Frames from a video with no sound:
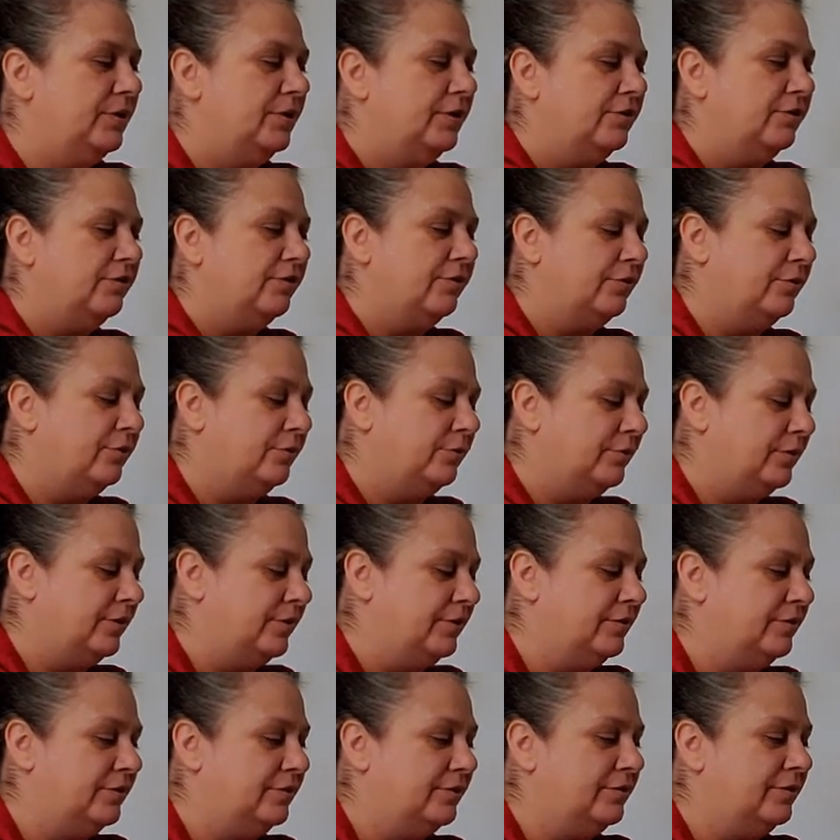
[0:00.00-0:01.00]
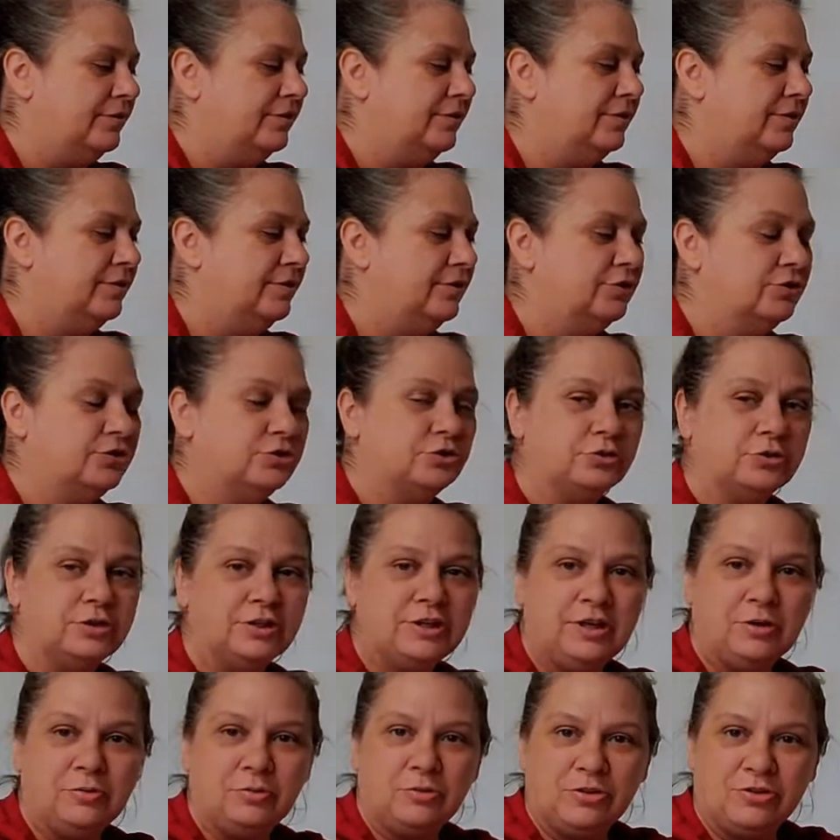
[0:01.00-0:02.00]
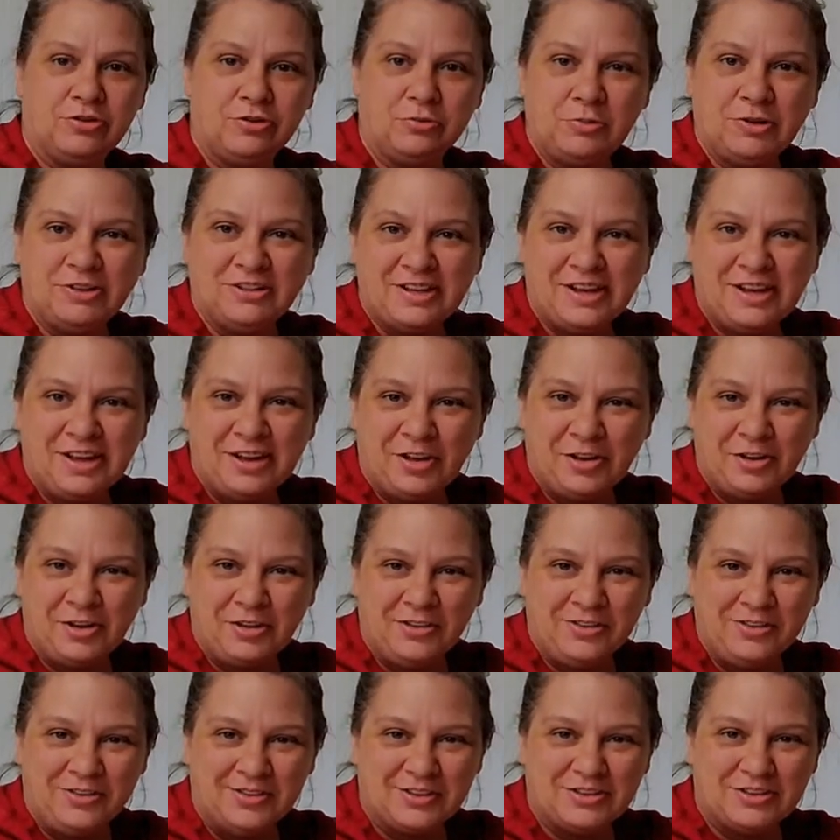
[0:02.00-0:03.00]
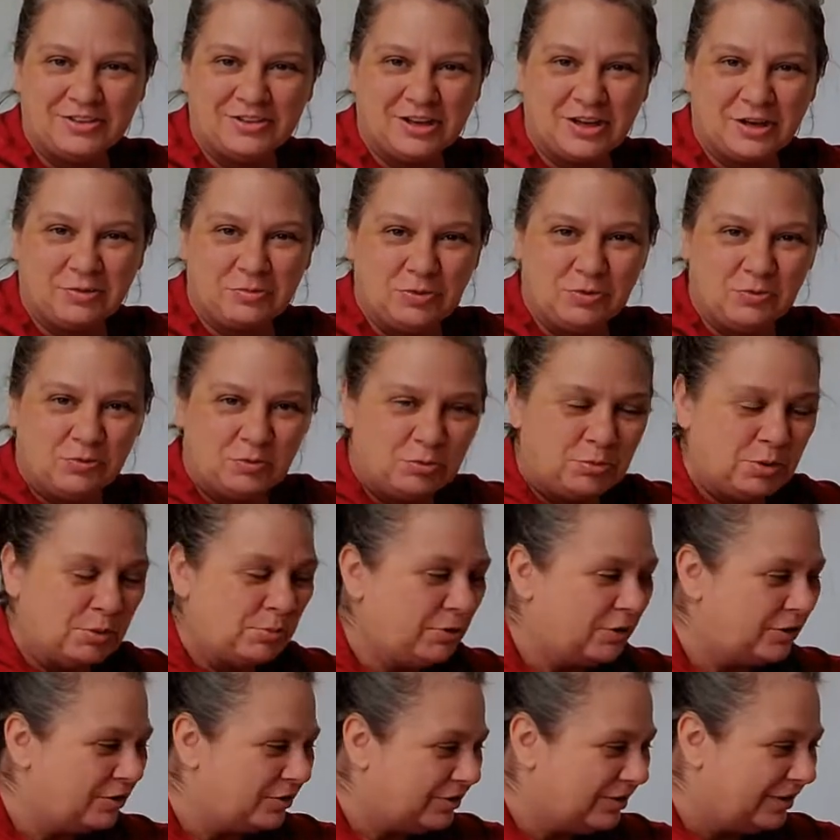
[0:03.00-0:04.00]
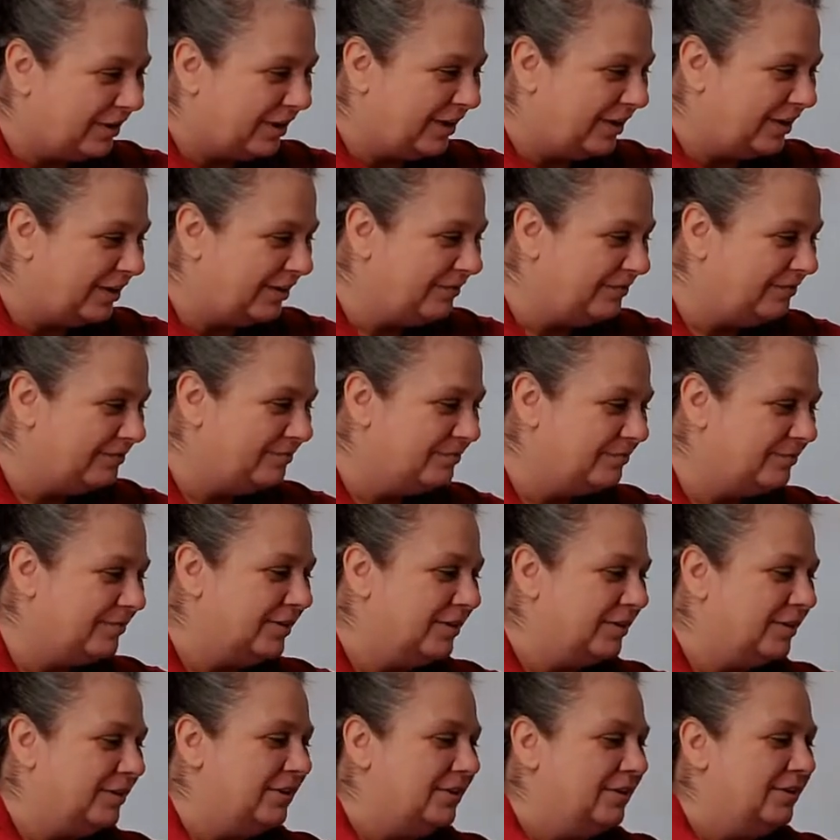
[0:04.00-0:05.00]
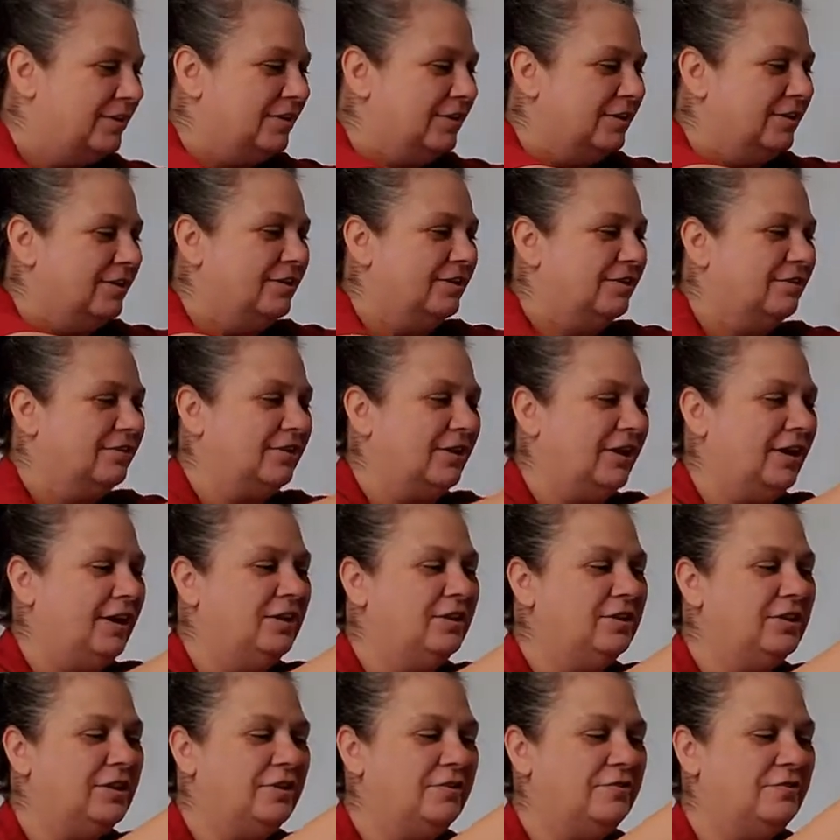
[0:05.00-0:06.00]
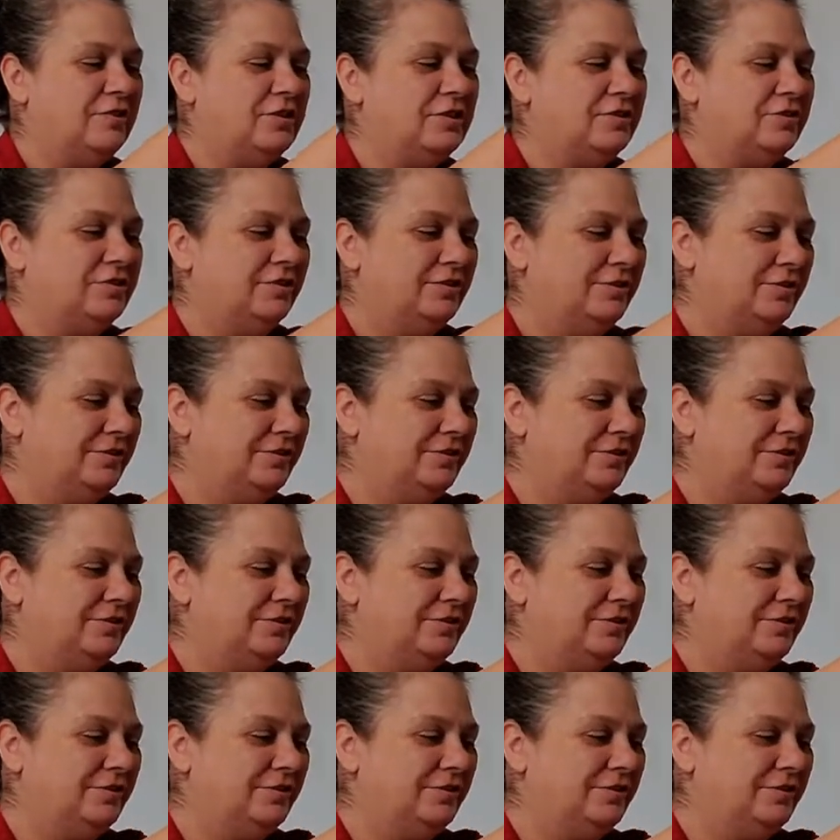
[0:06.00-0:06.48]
So Julie, I'm using my towel that you gave me for my birthday. So I love it.